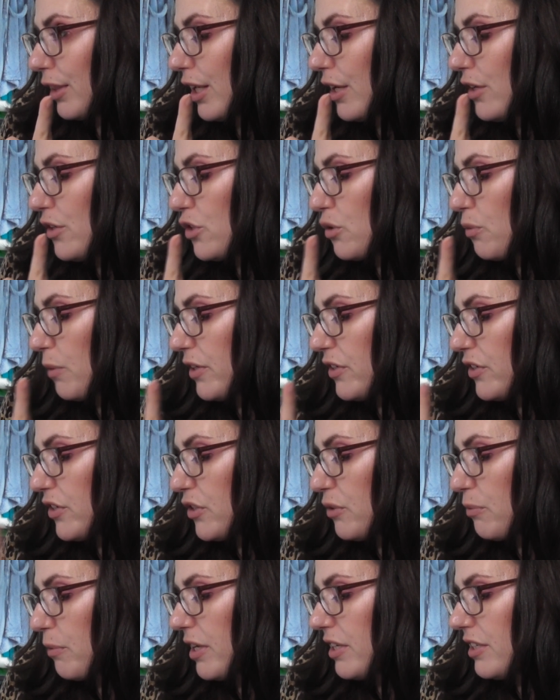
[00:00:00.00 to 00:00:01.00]
In
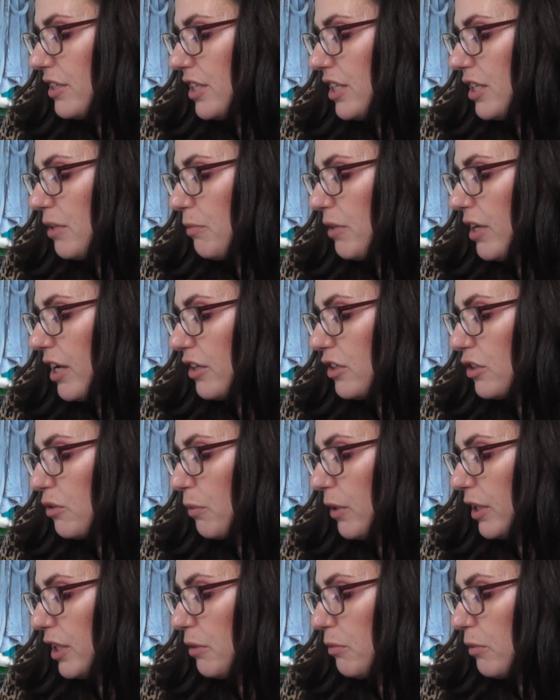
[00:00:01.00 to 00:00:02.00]
2020 we had
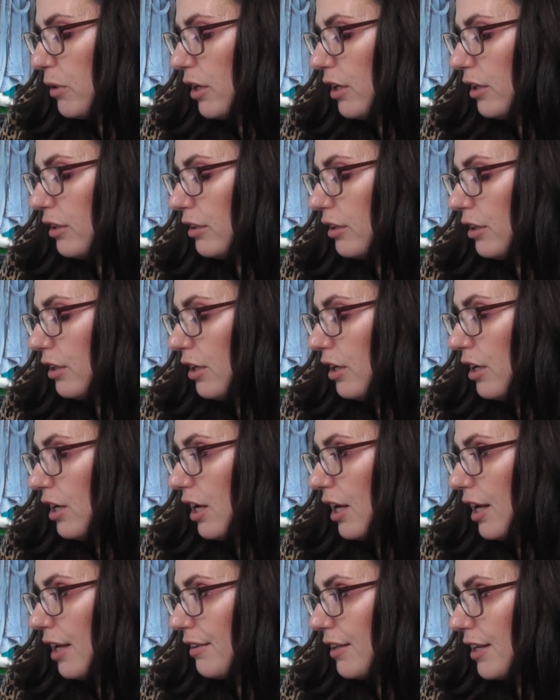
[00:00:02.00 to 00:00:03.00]
21
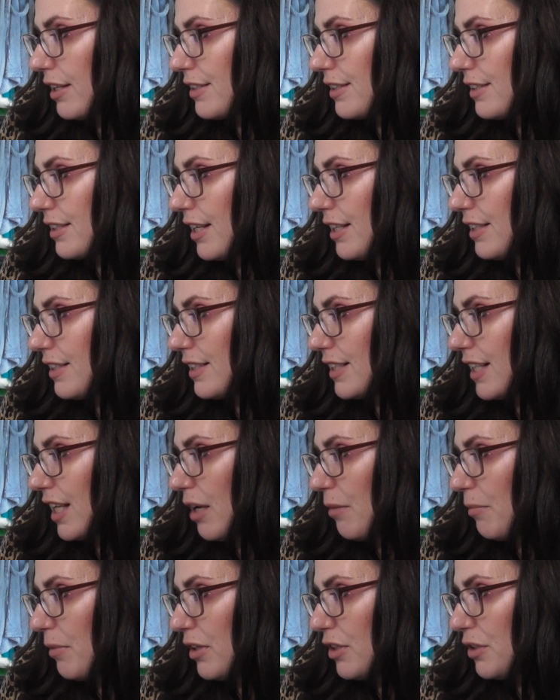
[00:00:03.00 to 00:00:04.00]
and that stayed the
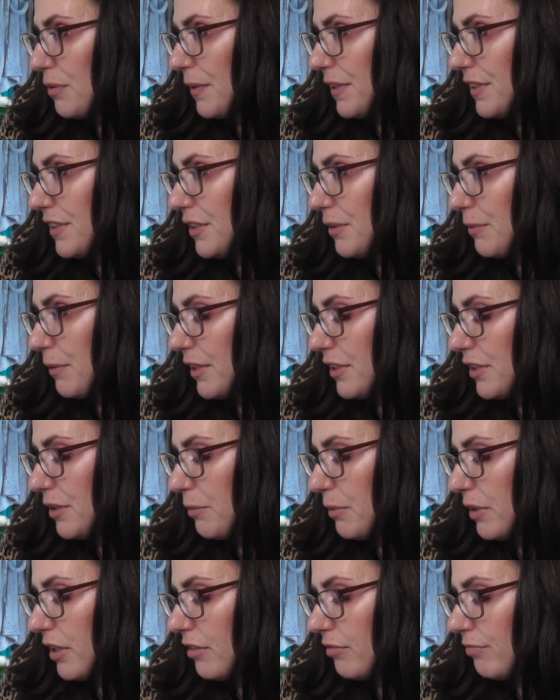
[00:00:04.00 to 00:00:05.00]
same in
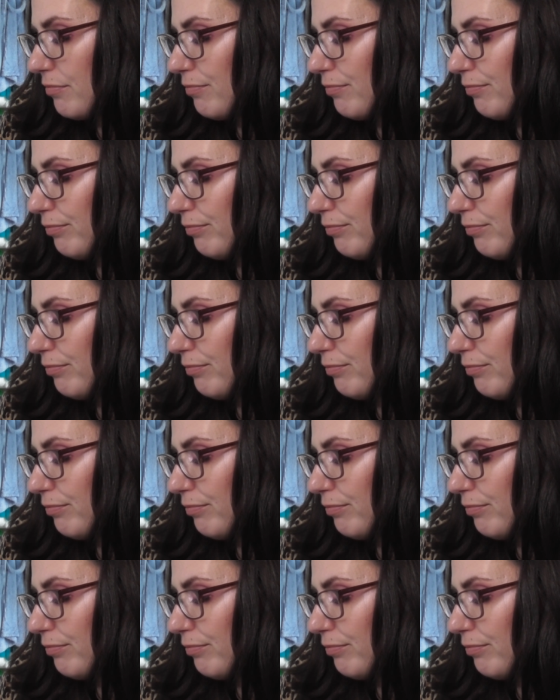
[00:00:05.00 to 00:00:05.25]
2021.